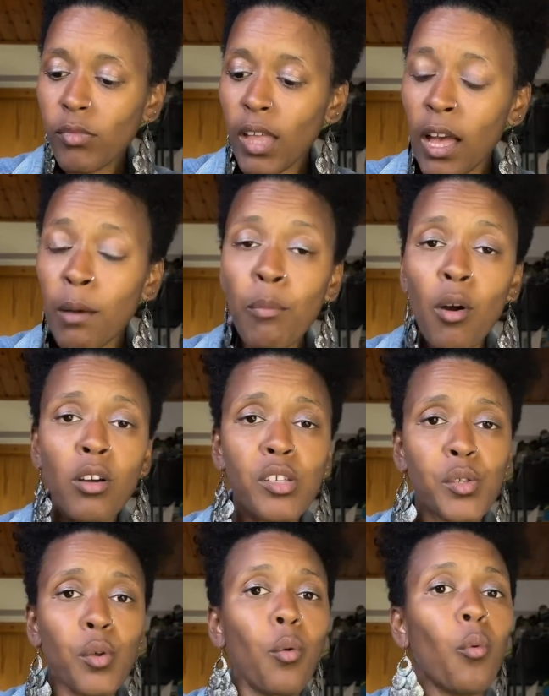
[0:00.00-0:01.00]
a
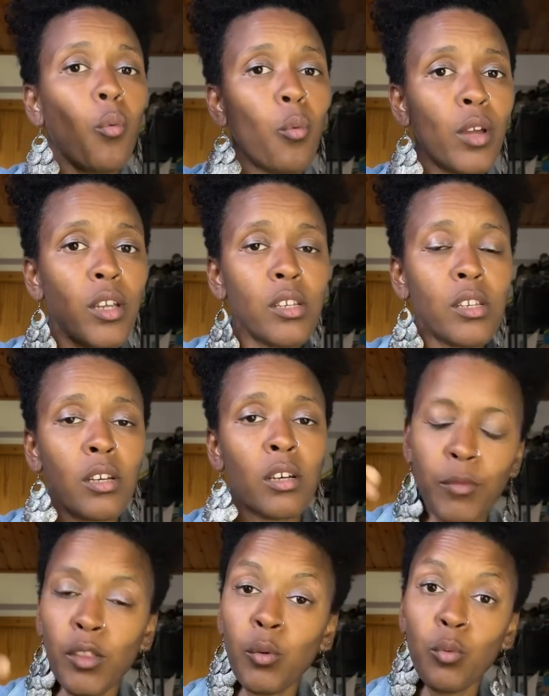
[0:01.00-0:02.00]
box with
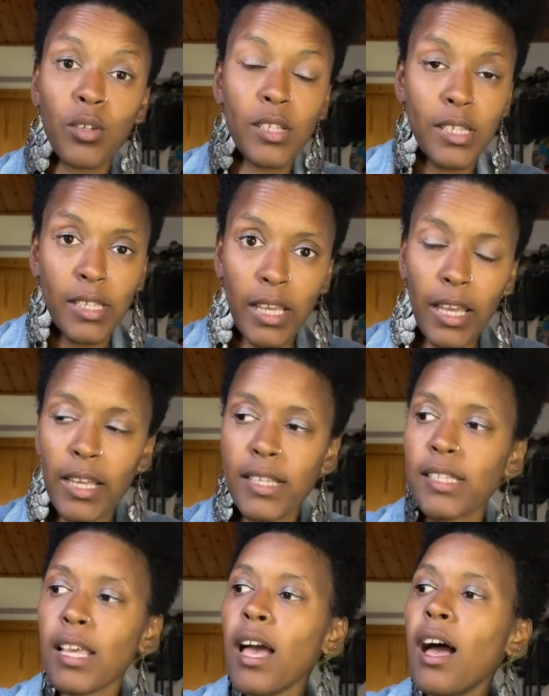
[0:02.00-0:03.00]
the wood sticks,